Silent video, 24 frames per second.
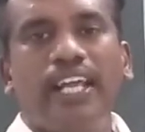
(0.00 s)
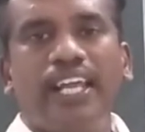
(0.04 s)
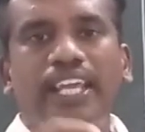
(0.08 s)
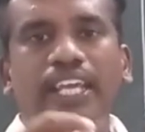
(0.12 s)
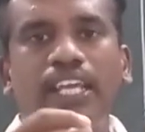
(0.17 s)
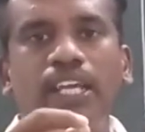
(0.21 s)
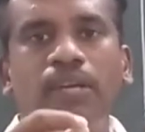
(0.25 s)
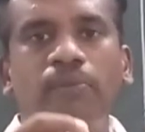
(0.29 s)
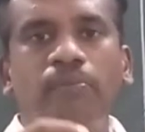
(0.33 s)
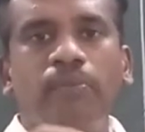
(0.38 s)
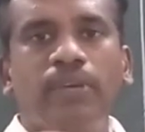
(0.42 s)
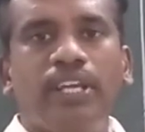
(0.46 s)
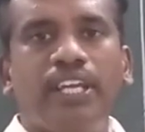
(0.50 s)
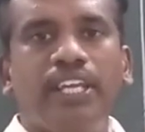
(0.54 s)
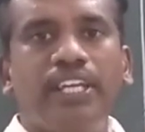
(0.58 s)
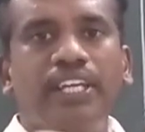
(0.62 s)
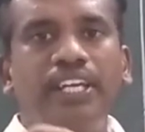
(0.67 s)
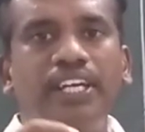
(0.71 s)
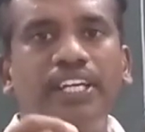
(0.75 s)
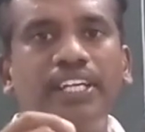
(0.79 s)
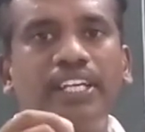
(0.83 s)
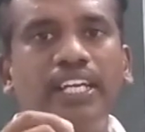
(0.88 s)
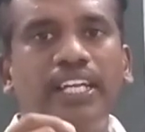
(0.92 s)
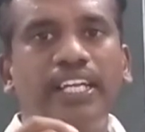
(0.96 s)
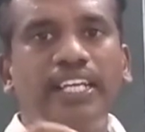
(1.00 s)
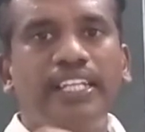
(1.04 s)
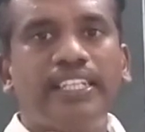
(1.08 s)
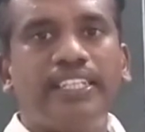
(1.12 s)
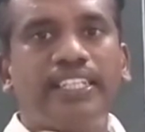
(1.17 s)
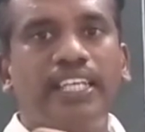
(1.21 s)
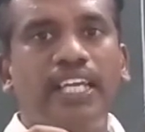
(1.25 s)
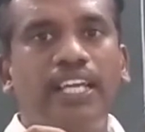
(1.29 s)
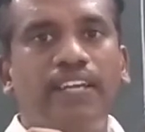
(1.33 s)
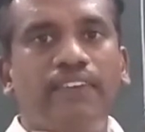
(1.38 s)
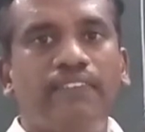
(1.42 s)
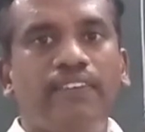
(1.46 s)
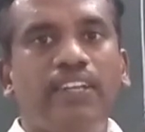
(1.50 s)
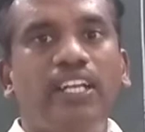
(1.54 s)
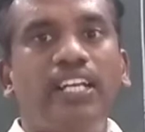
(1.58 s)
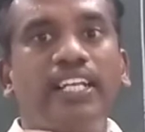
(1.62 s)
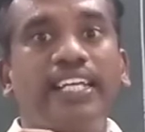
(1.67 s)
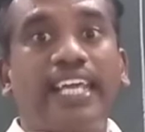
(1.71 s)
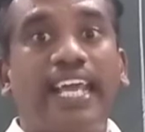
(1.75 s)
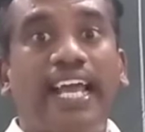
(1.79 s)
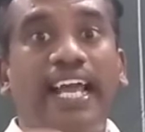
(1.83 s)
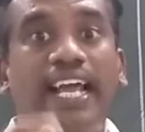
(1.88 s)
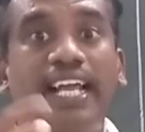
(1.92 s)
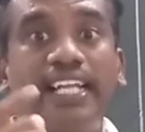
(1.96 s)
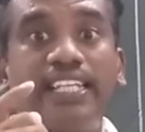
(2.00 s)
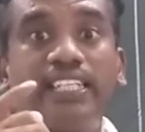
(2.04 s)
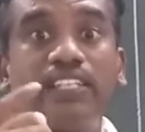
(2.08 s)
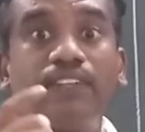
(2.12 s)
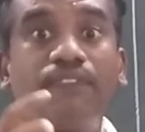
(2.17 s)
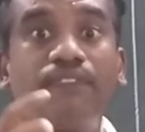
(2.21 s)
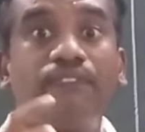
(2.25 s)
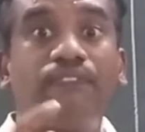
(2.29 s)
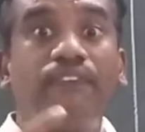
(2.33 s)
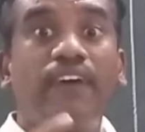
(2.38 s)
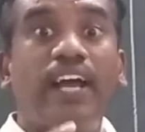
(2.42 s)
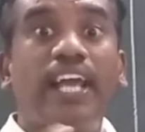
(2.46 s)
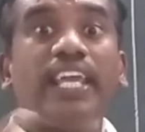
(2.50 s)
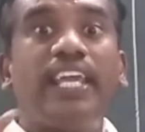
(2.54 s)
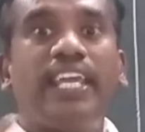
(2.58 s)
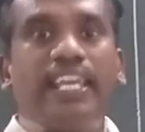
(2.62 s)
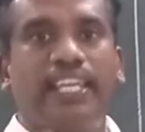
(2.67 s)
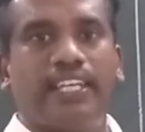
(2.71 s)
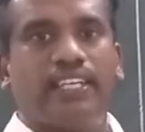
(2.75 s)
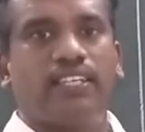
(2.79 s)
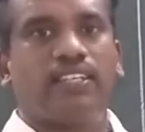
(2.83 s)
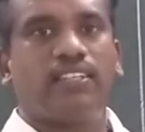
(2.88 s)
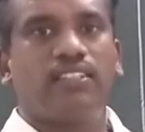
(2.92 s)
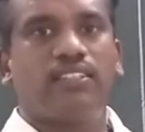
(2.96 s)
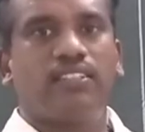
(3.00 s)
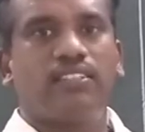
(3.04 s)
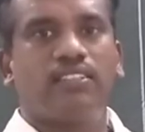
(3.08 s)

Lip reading: Immediately they will catch fire.